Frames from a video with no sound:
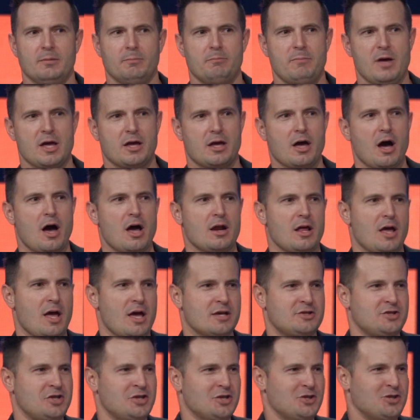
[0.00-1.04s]
But God
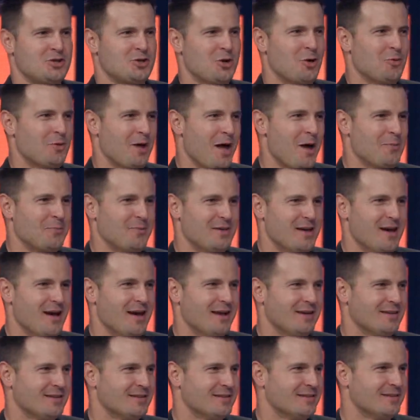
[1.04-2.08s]
hasn't shown up yet.